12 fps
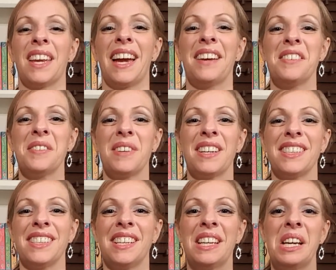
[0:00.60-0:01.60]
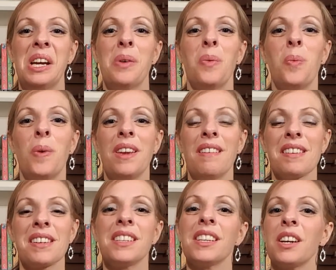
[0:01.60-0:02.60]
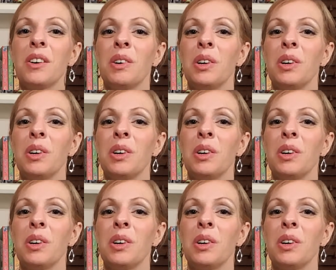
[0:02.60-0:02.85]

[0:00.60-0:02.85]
Hi everyone. We are going to go